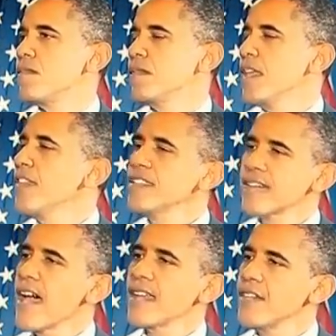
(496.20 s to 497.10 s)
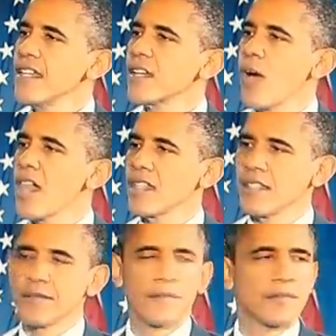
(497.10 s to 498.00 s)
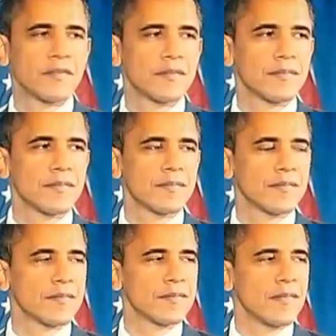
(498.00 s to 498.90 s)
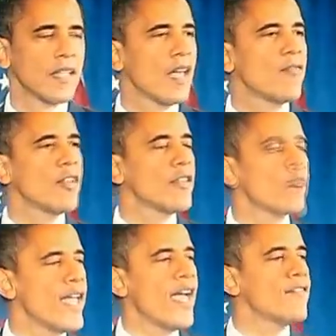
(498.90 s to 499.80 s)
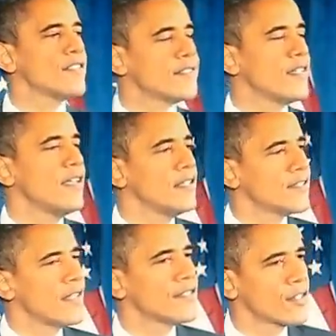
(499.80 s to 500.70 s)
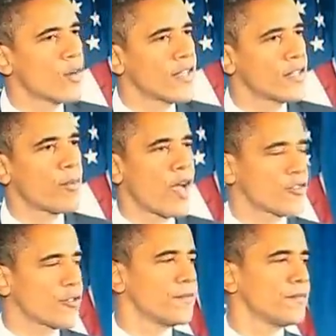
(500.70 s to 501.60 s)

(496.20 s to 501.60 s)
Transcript: Now, this kind of inequality, a level that we haven't seen since the Great Depression,